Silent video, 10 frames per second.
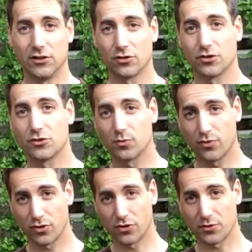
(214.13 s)
in order to
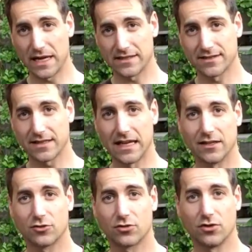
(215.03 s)
progress
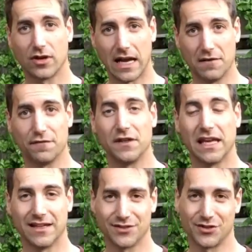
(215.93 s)
and grow healthy
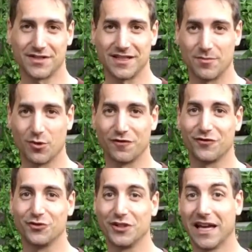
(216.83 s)
and sustainable
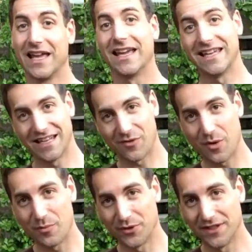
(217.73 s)
food in
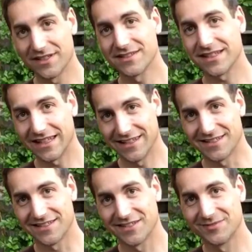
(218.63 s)
aquaponics
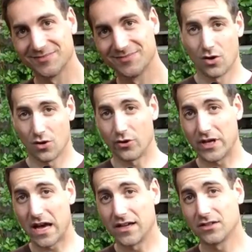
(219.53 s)
is a
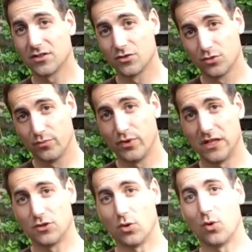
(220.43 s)
guide to
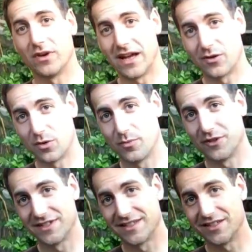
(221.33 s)
build your own
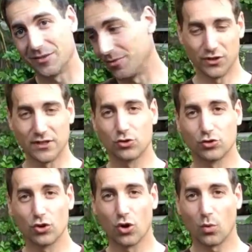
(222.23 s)
aquaponics setup. You need to
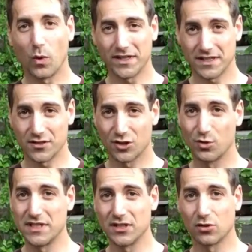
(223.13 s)
know what are the
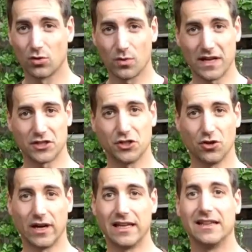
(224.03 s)
critical
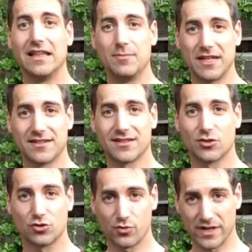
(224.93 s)
ratio and
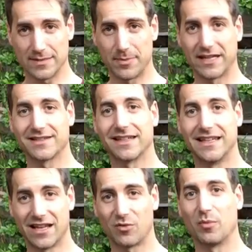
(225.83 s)
limits to respect
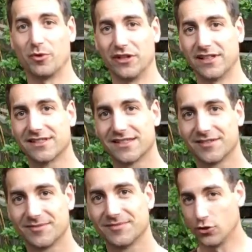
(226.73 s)
in aquaponics.
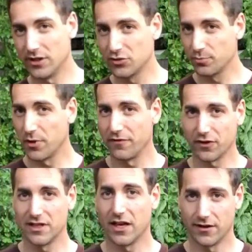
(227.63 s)
You need to
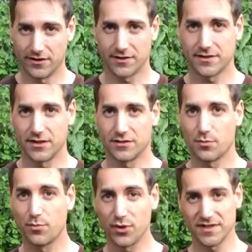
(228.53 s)
perfectly understand
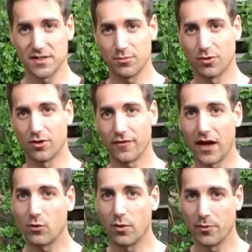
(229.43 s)
the principle of
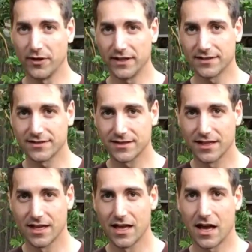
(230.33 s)
aquaponics,
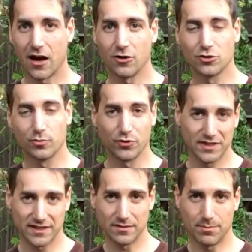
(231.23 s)
how to
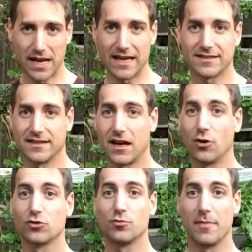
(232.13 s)
put it in place and
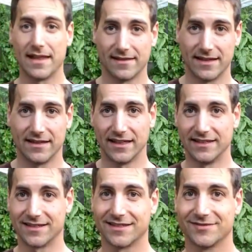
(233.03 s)
how to maintain
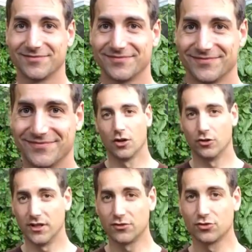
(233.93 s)
it.
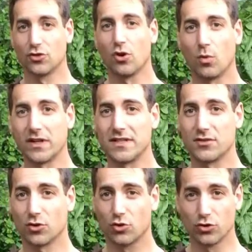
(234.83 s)
You need to know what
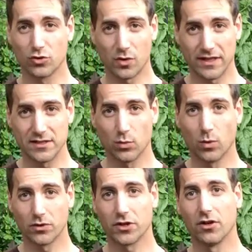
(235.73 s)
is a good quality
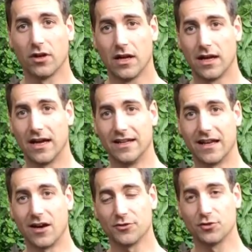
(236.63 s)
water
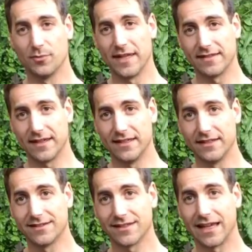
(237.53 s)
and how to maintain
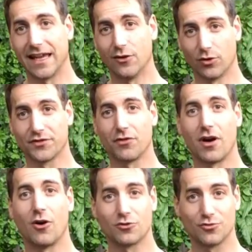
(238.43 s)
it and
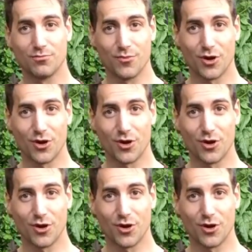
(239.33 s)
also how to